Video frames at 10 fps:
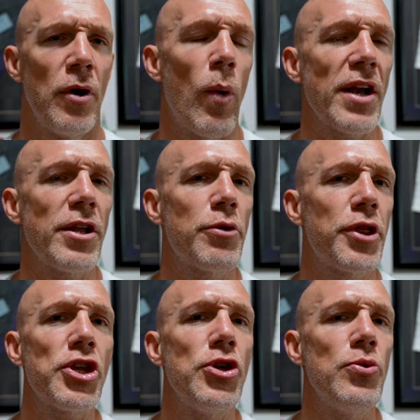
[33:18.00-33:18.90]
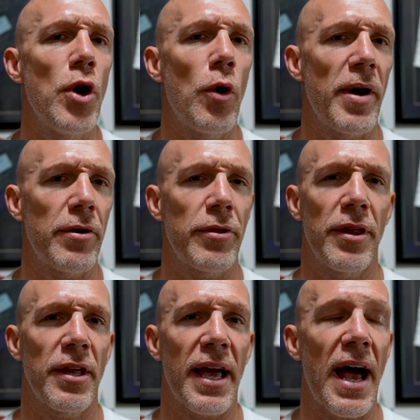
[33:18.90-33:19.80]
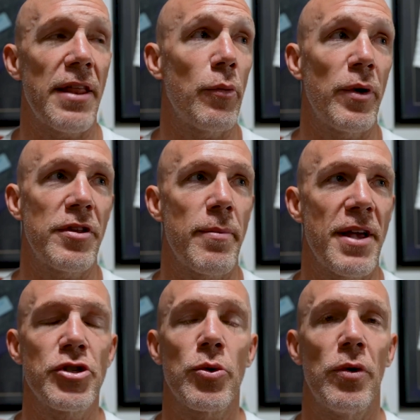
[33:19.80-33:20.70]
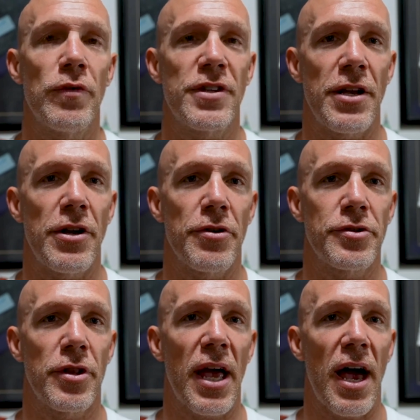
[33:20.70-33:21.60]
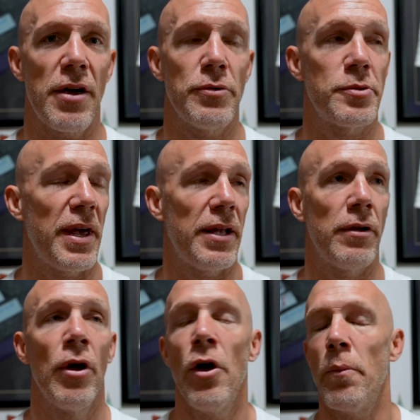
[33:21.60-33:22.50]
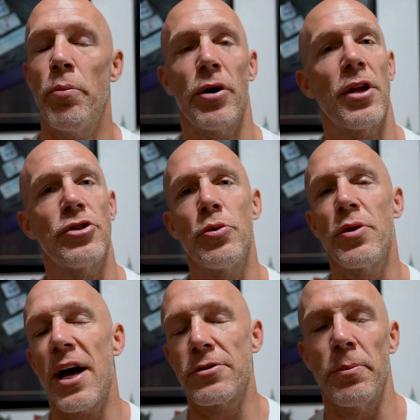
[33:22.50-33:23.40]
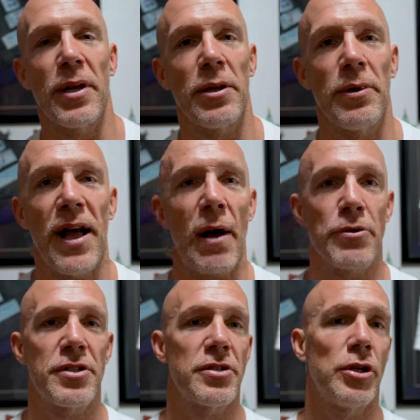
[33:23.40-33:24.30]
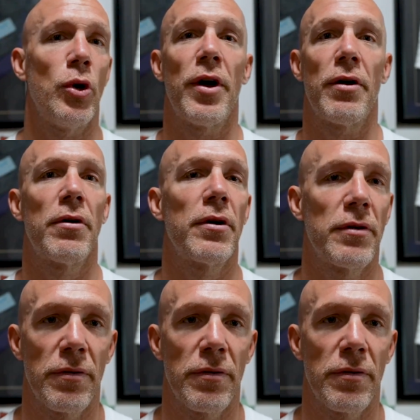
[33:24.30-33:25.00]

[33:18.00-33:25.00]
Why do you think you know better than the guy that went to med school for 10 years or the guy who's been putting in 2,000 billable hours as a lawyer